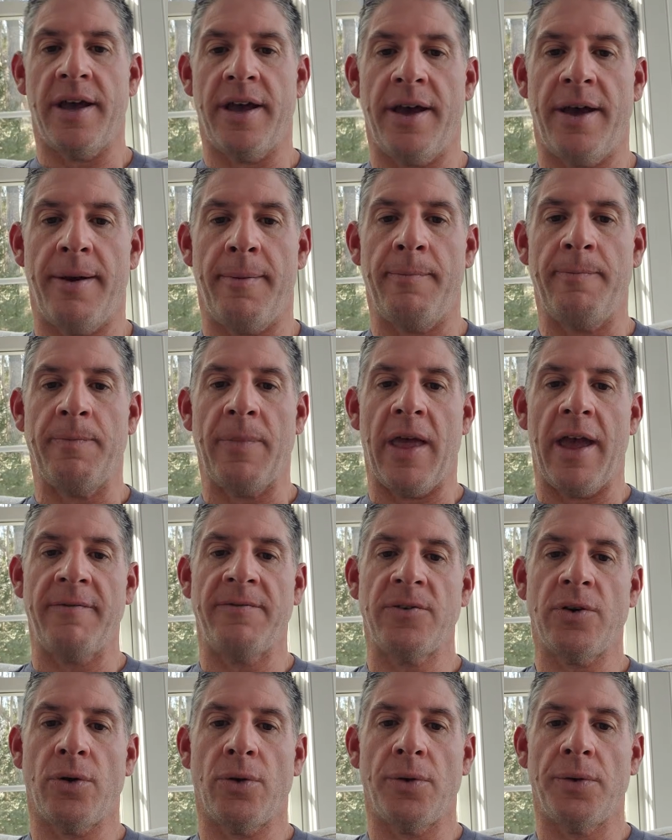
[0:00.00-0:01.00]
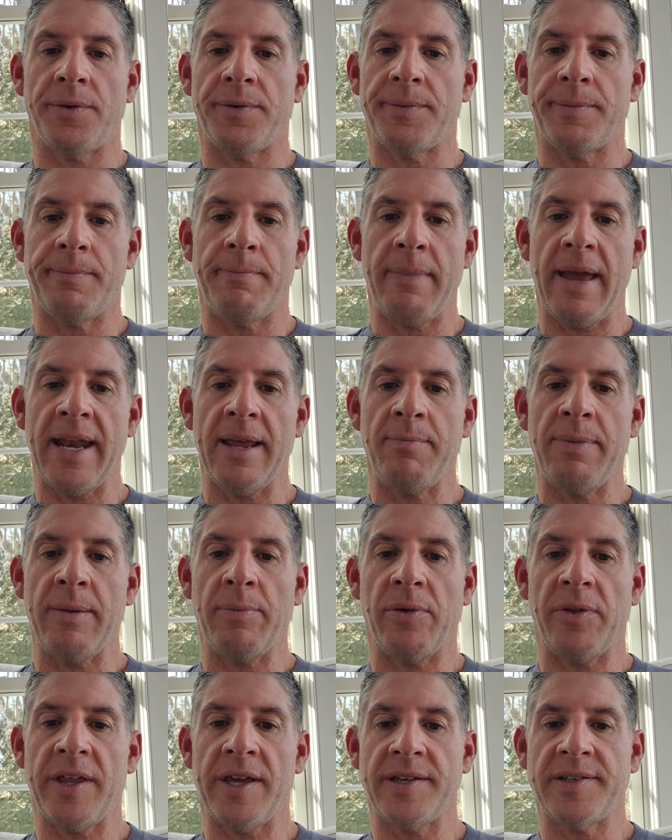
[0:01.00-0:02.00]
I've told many
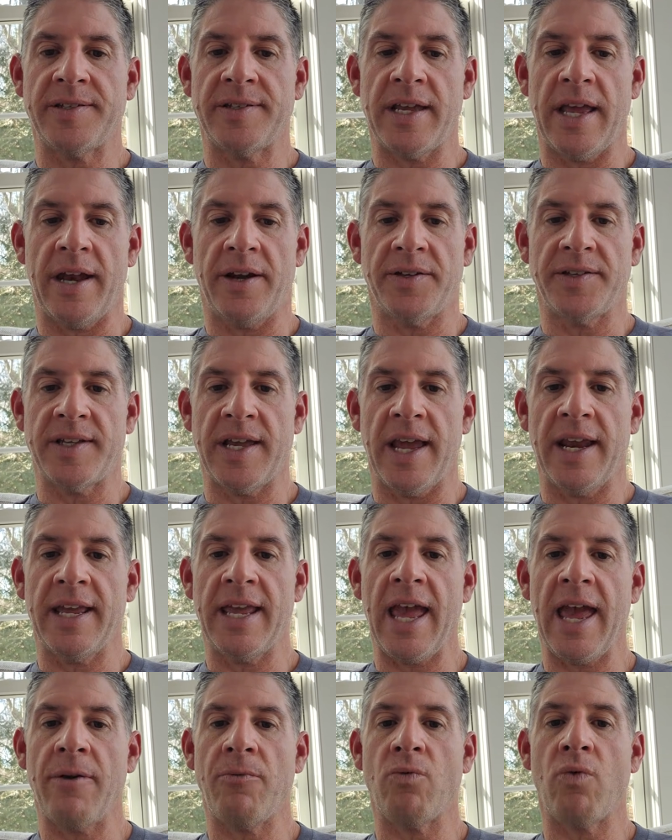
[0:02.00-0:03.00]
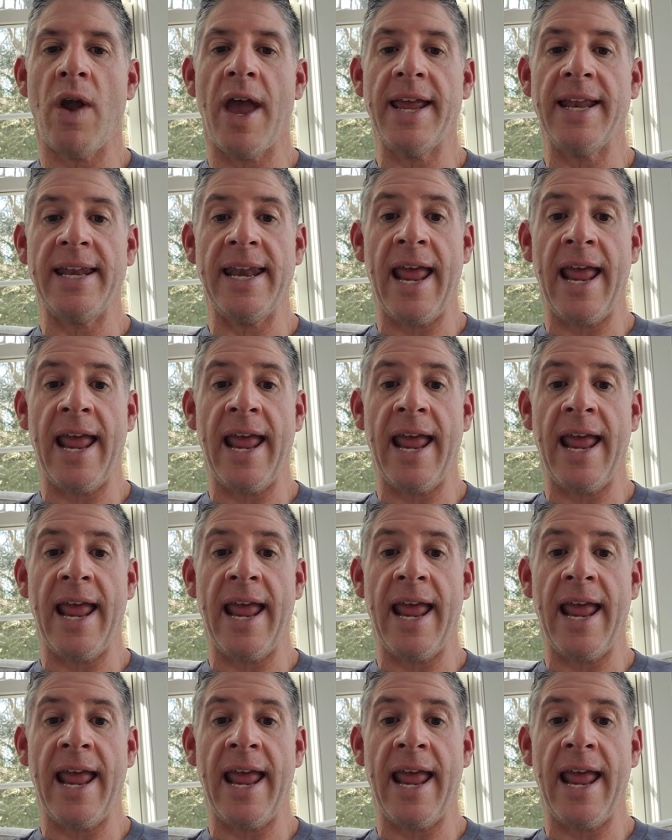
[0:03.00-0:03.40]
people this, and I'll say it again. Right